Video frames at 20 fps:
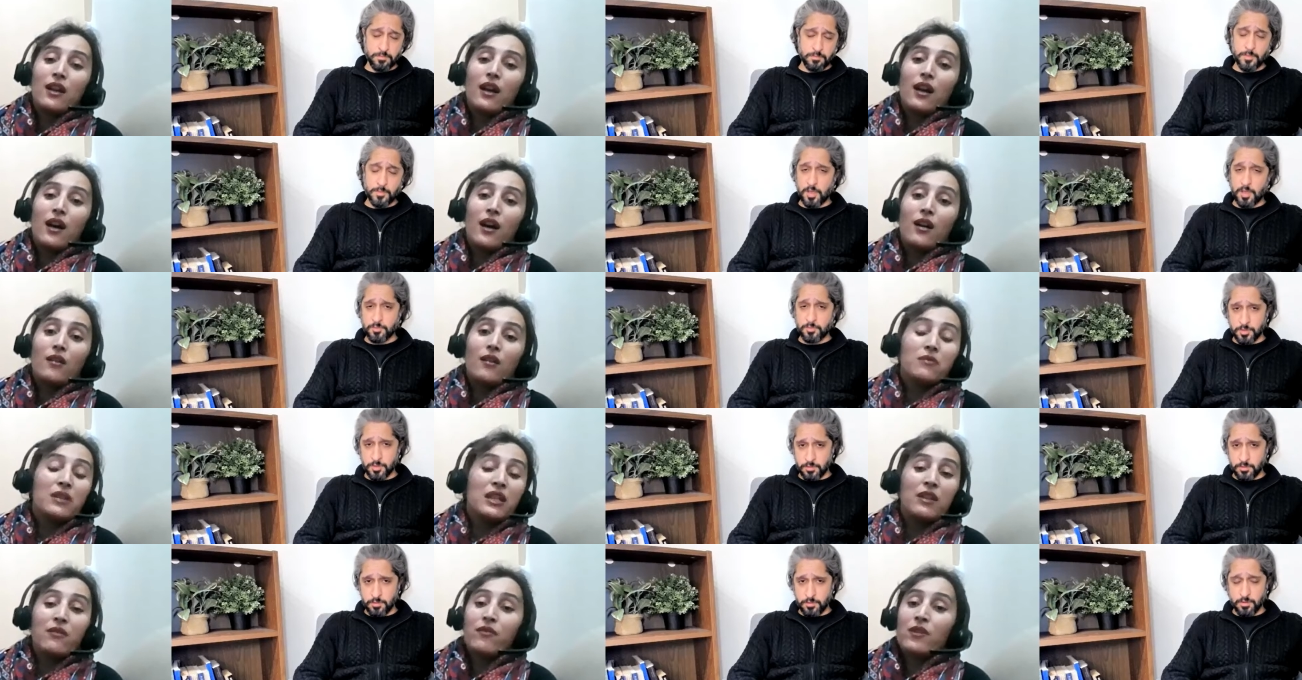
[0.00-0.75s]
Speaker 1: uh,
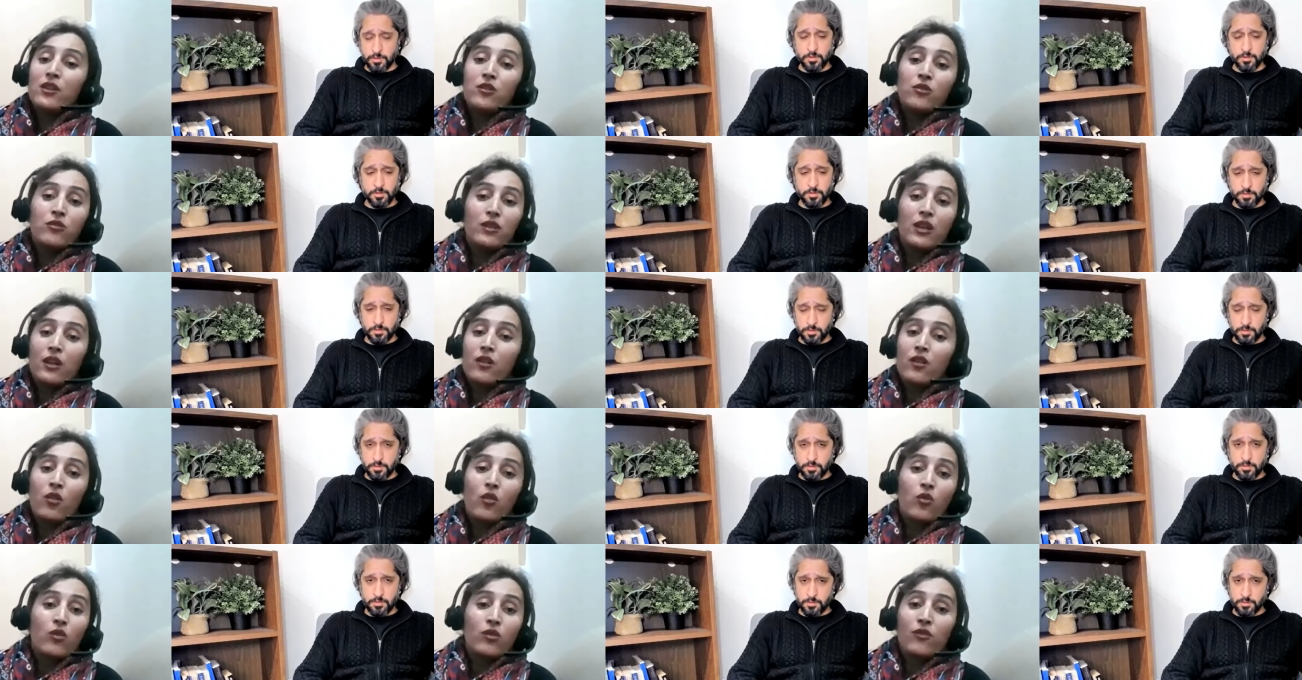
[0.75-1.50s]
even to their
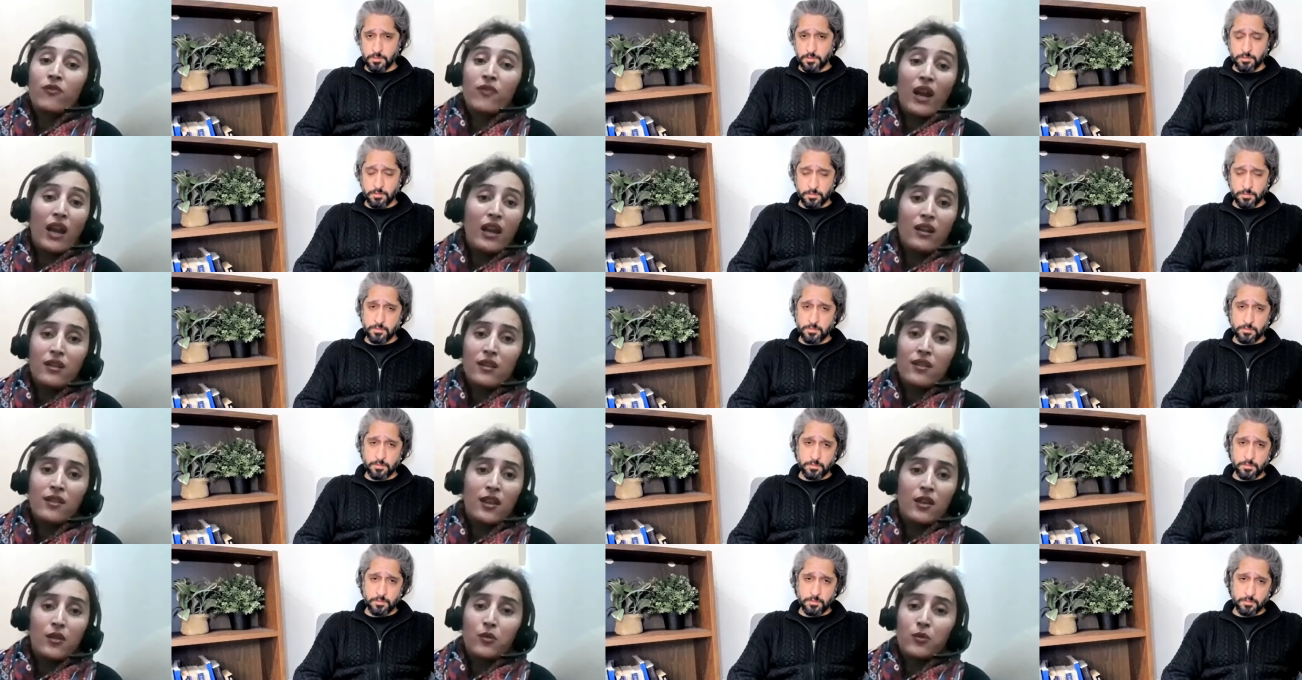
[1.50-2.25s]
close friends.
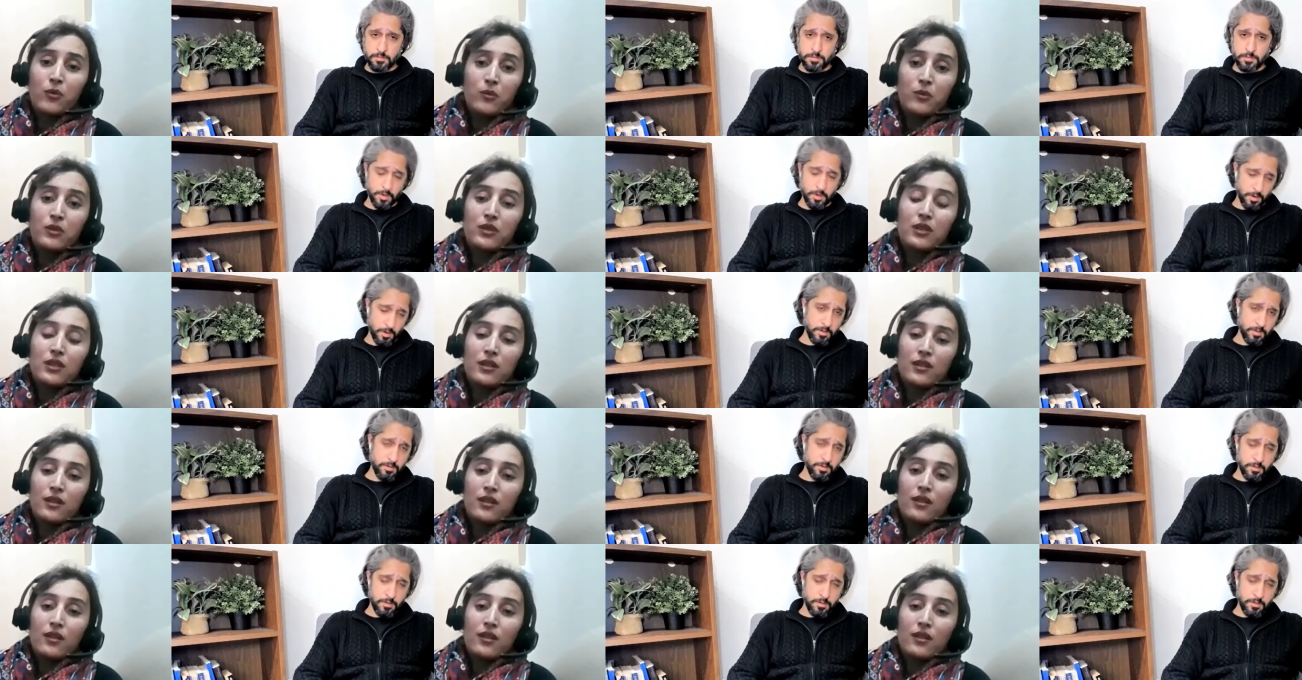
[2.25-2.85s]
They don't. Yeah.